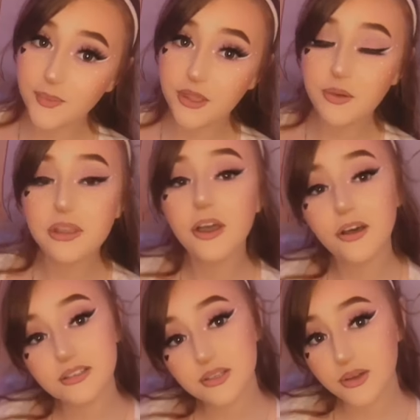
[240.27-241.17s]
but you can
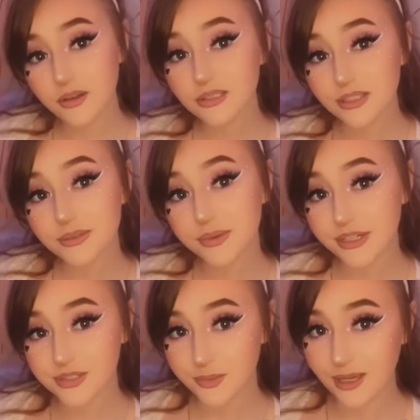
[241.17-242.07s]
also go to the
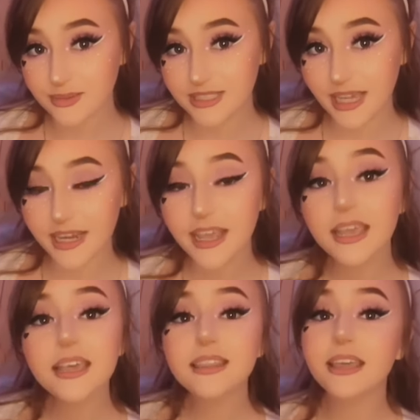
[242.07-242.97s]
Rearz website.
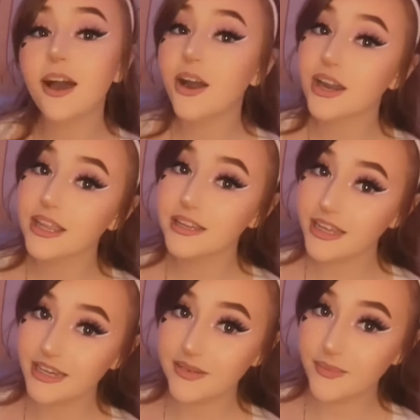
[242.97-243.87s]
They are
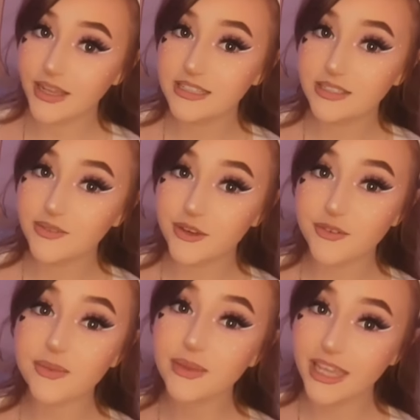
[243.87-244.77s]
Canadian-based if you're
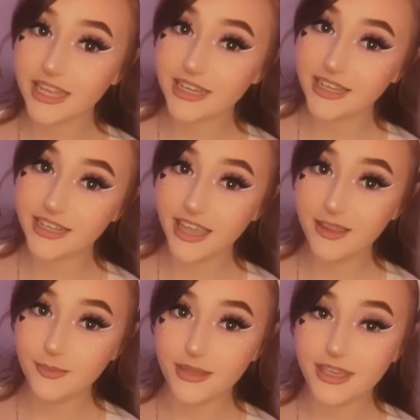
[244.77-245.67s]
from Canada
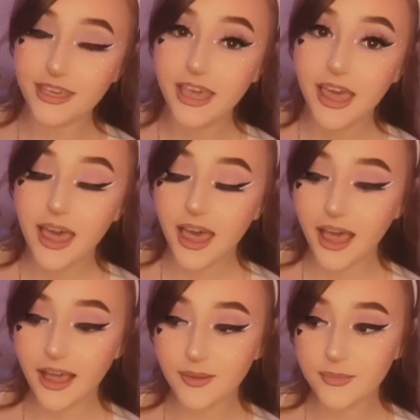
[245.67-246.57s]
like me.
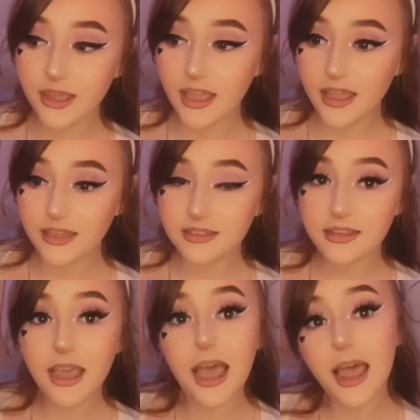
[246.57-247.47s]
Um, and
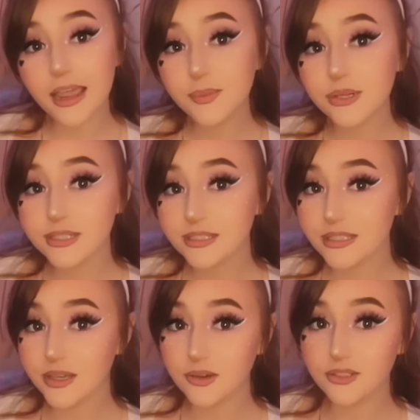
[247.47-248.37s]
I
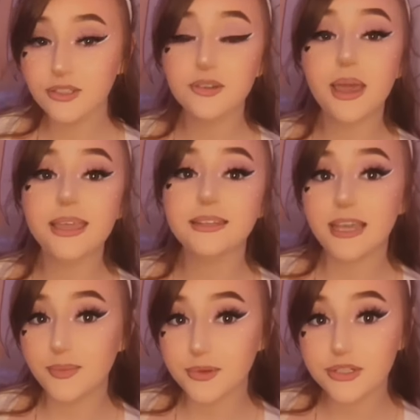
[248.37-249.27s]
personally go to a
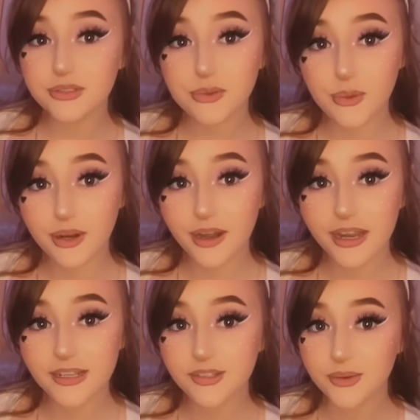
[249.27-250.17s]
diaper store
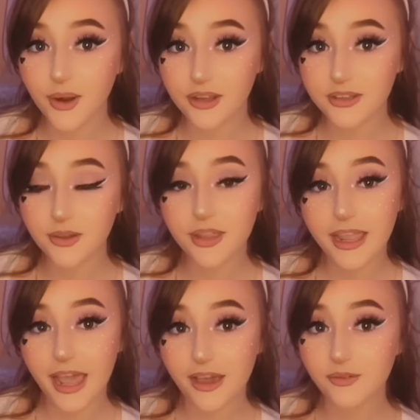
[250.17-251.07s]
in Toronto. They
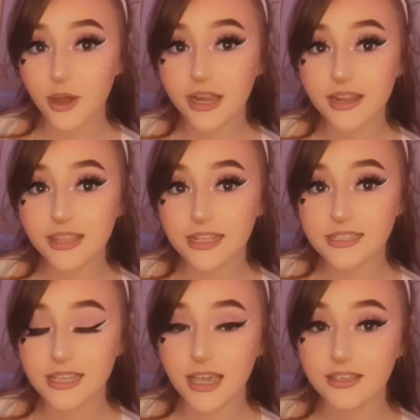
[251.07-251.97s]
have one that
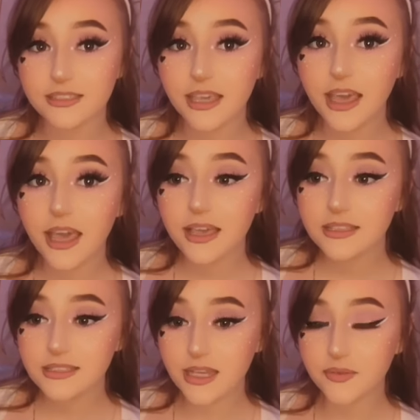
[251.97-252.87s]
sells
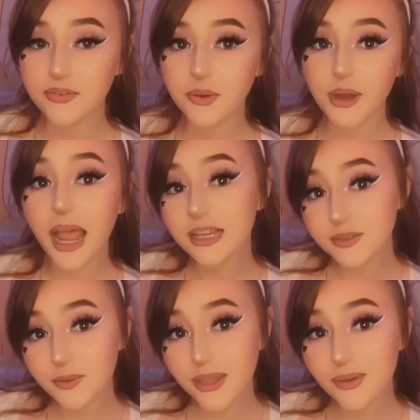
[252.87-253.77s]
stuff for
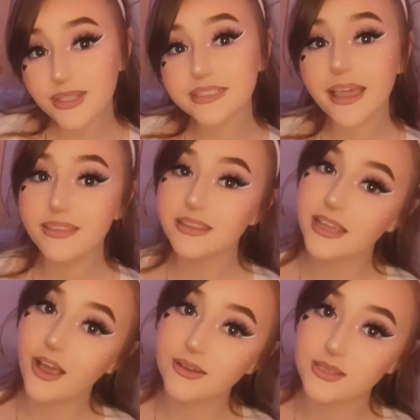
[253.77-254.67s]
actual babies and then
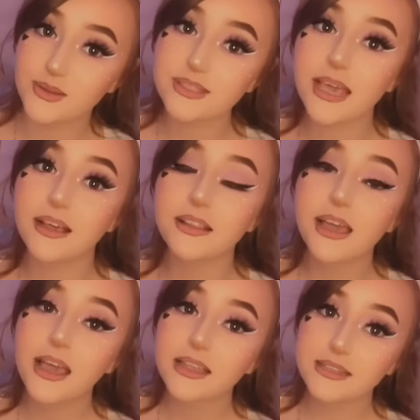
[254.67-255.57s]
they also sell
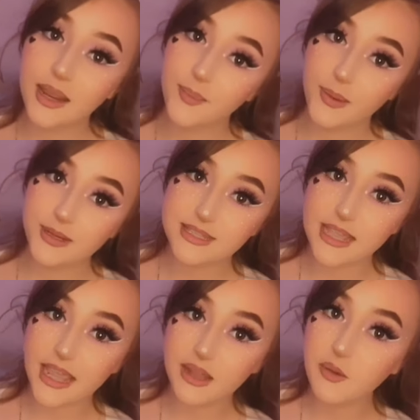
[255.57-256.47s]
diapers
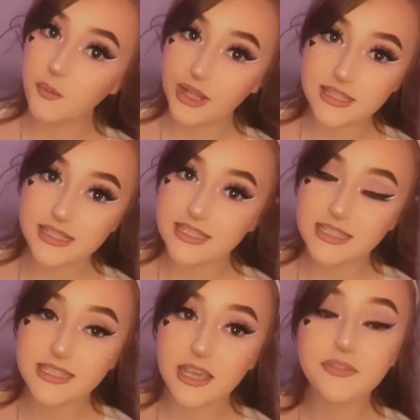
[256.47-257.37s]
and onesies
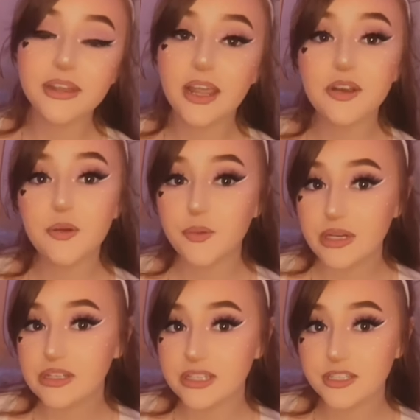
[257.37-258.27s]
and stuff and I know
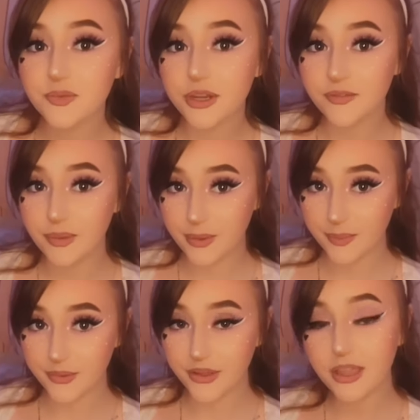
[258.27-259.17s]
Rearz is one of the
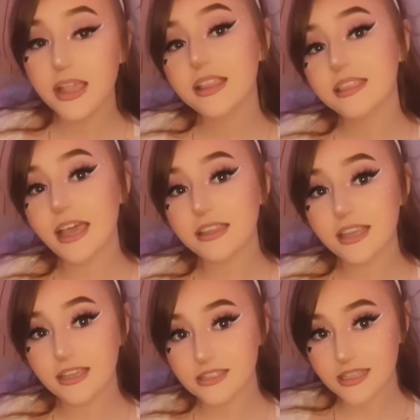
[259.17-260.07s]
people that
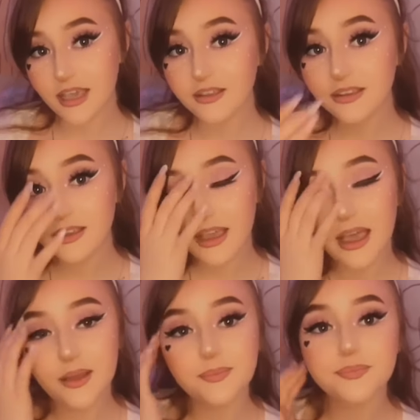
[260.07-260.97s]
they sell
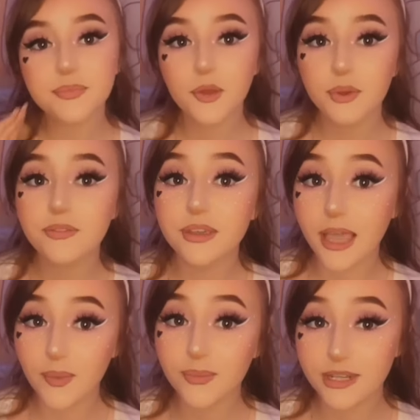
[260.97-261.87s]
um, one of the
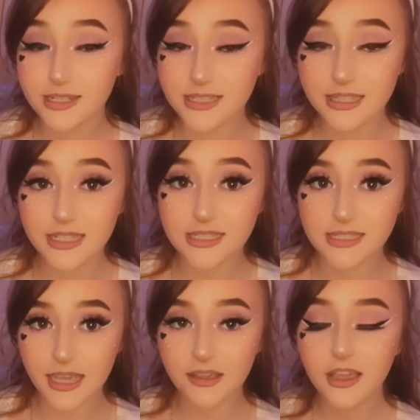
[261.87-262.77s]
companies that they
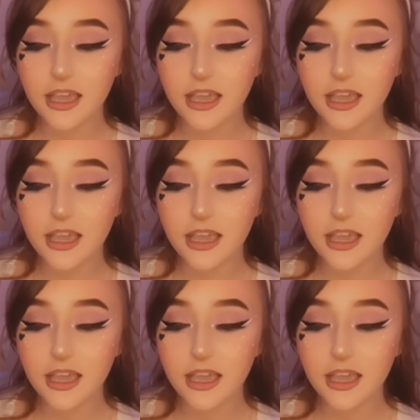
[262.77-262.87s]
sell